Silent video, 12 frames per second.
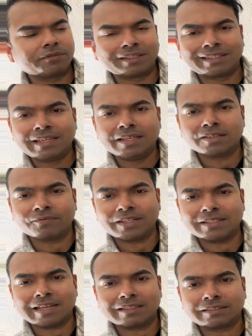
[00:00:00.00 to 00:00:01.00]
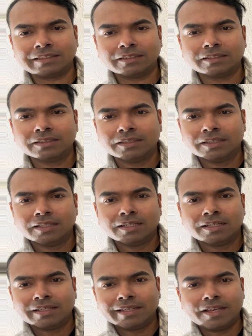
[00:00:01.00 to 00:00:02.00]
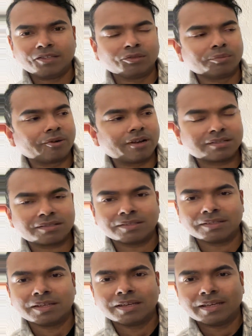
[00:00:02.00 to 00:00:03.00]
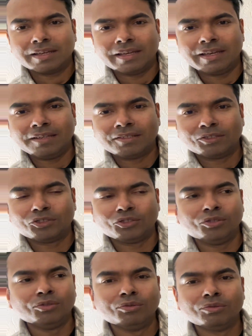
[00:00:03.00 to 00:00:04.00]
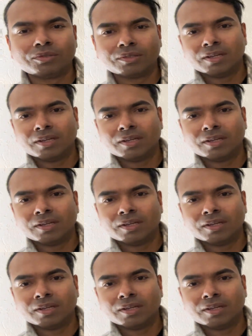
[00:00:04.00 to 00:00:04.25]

The keys are fantastic, easy to press, easy to use.